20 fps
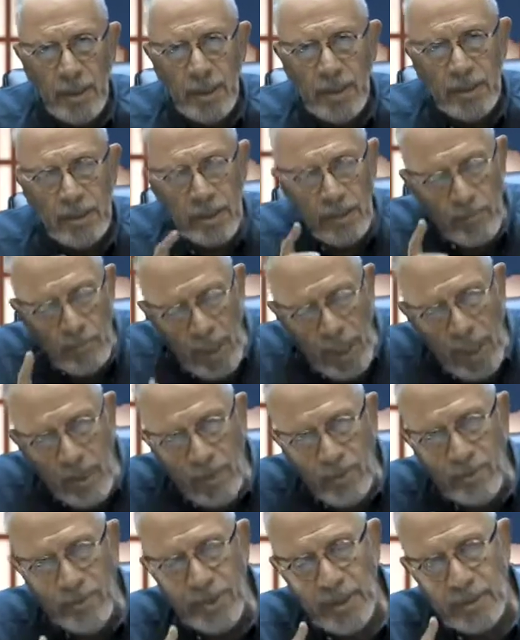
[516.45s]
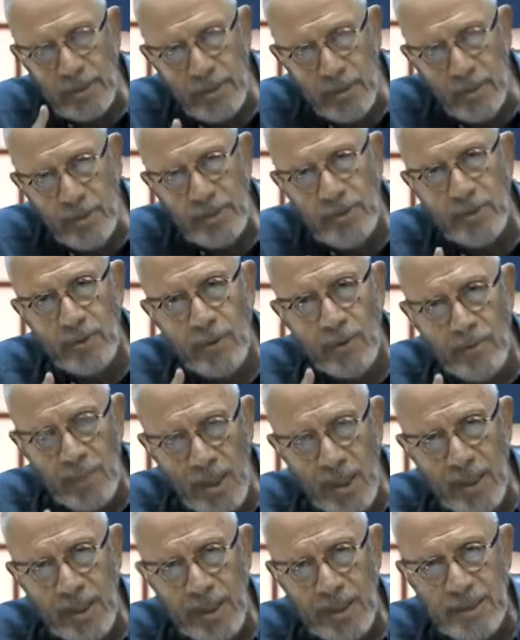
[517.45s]
Tomorrow they'll do it to
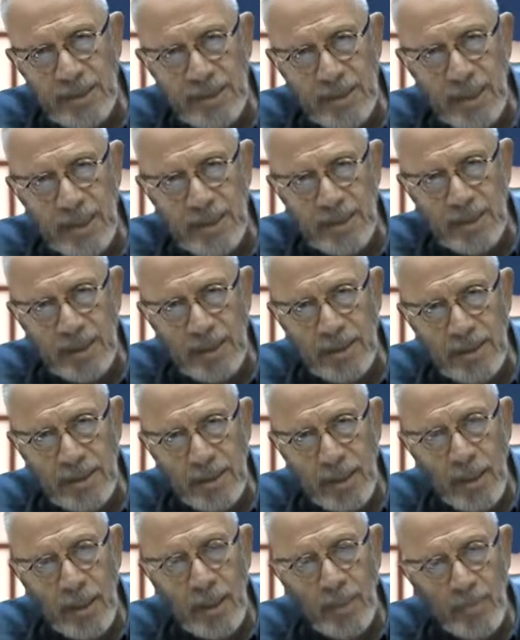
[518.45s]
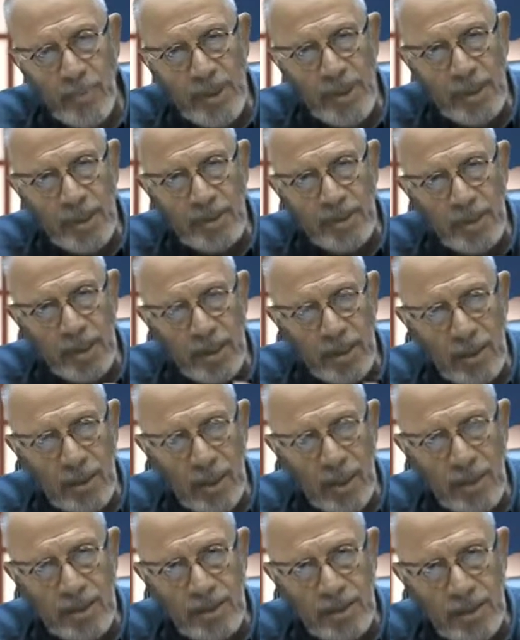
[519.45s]
American citizens because the
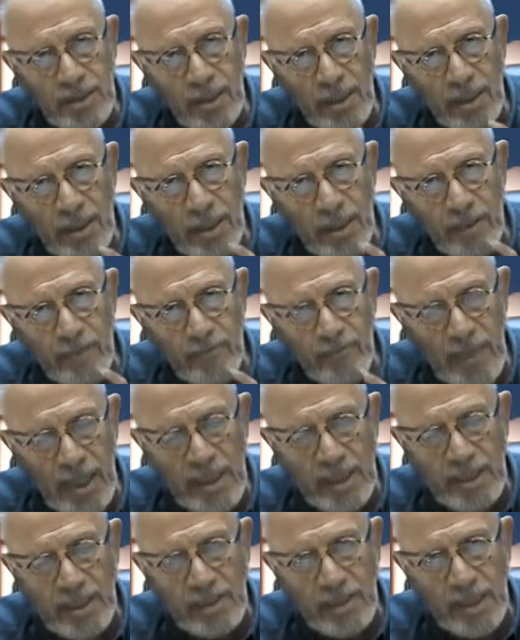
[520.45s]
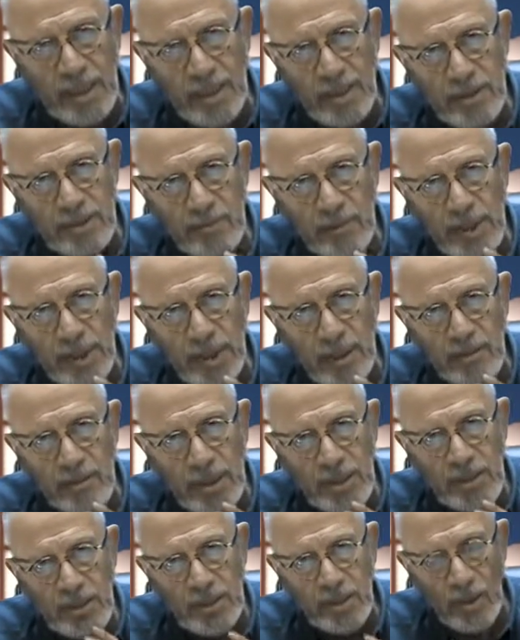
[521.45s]
cost of medical care is
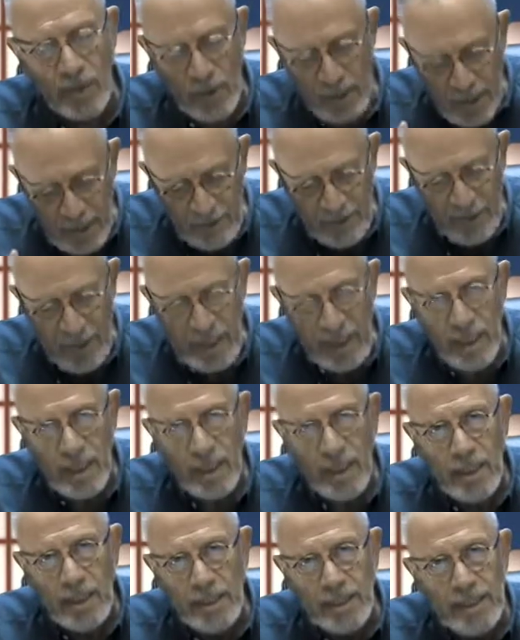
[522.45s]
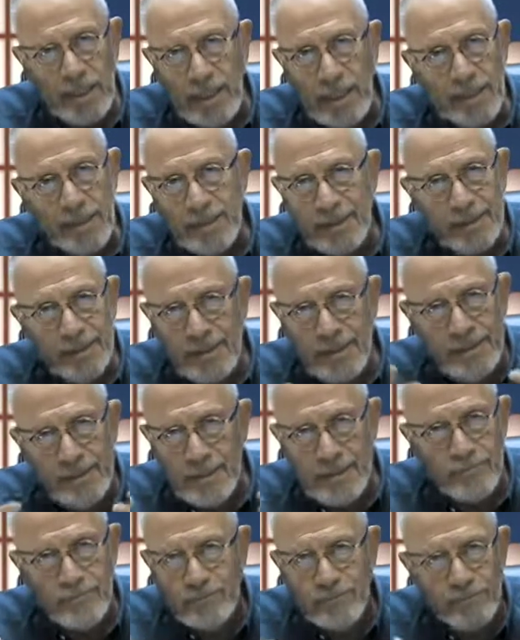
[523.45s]
becoming so heavy that
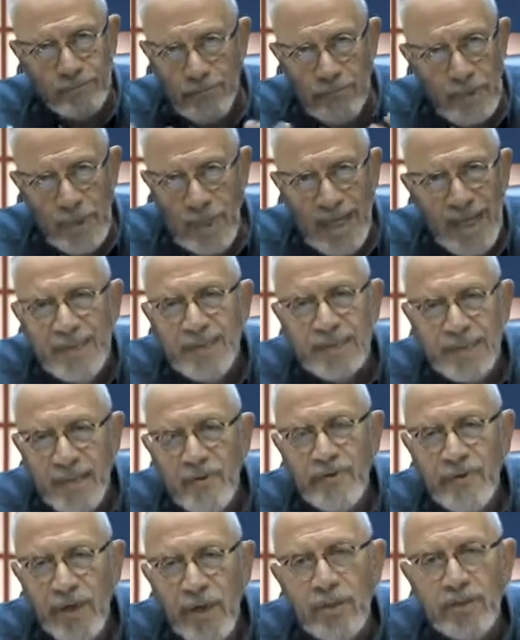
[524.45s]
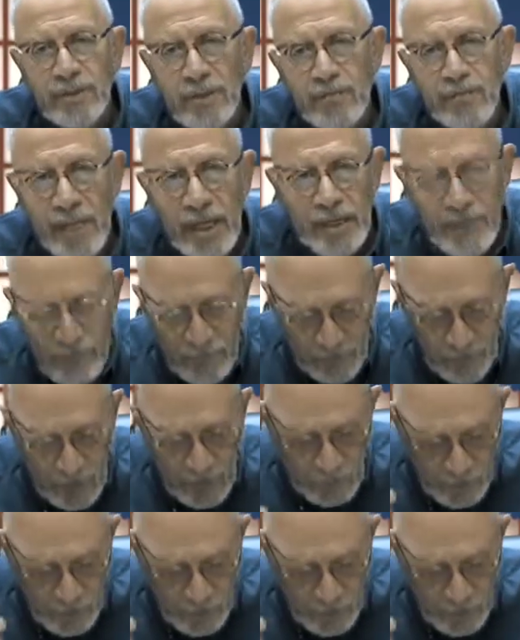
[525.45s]
it's difficult to pay for it.